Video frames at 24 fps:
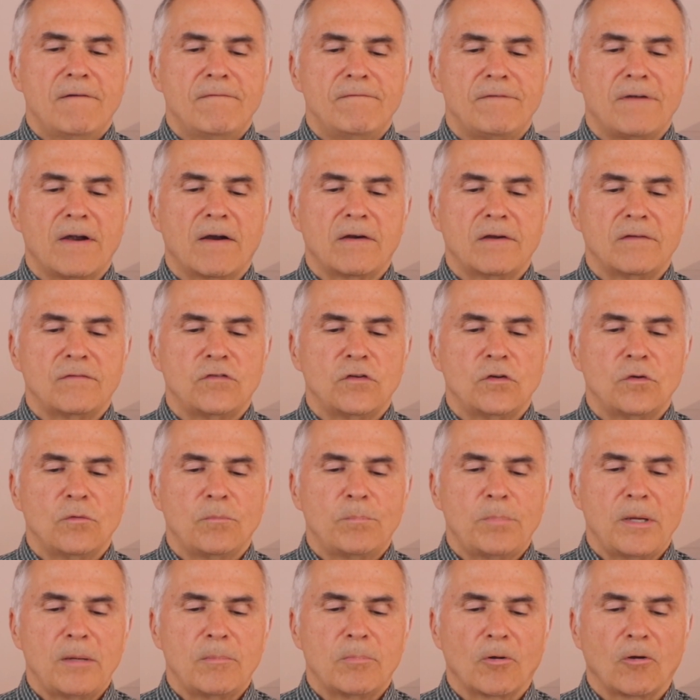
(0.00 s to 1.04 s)
Very few
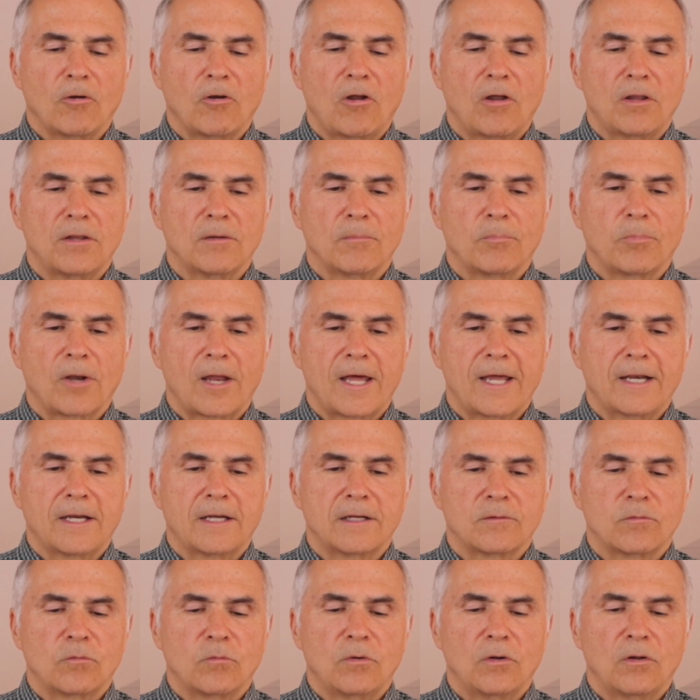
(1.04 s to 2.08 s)
people on the
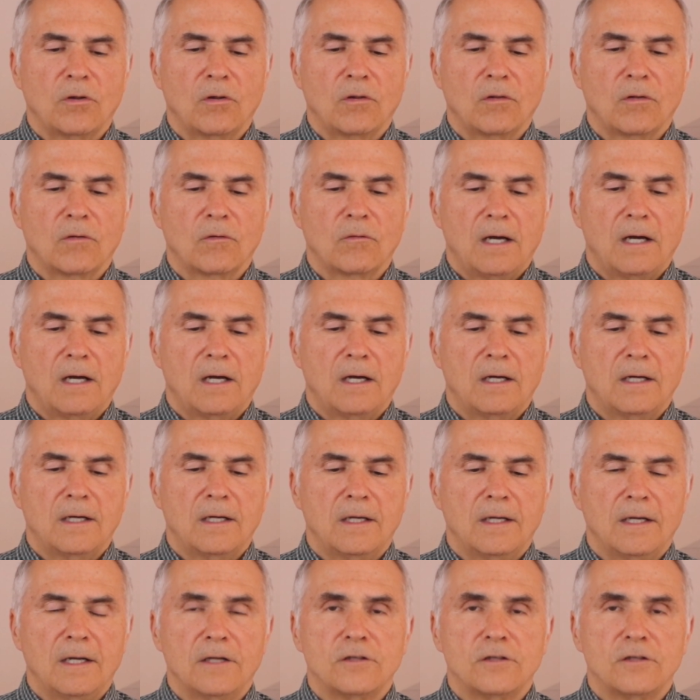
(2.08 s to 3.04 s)
planet will uh,